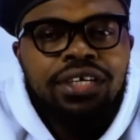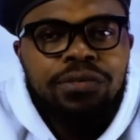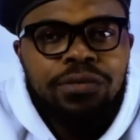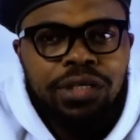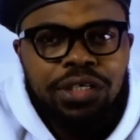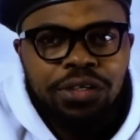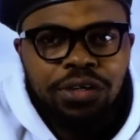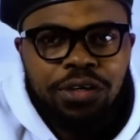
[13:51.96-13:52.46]

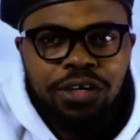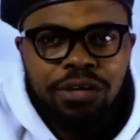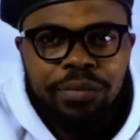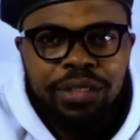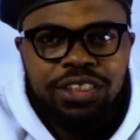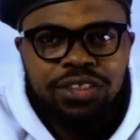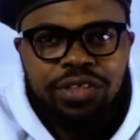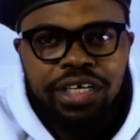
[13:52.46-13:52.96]
Reading your
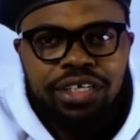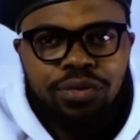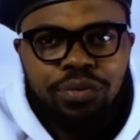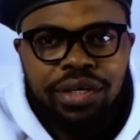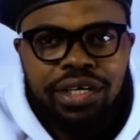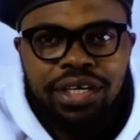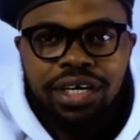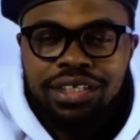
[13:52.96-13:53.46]
comments right
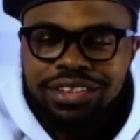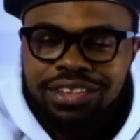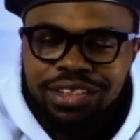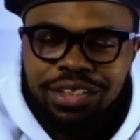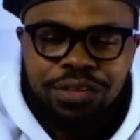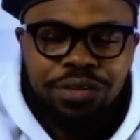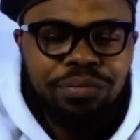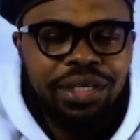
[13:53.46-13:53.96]
away, and
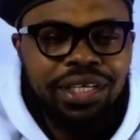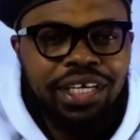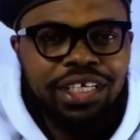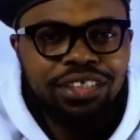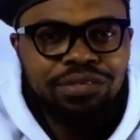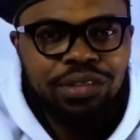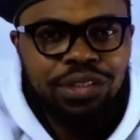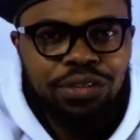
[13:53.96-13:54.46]
see you in my
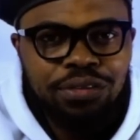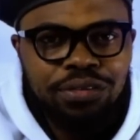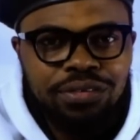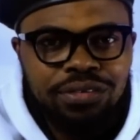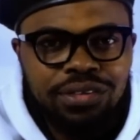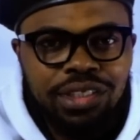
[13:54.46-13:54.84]
next video.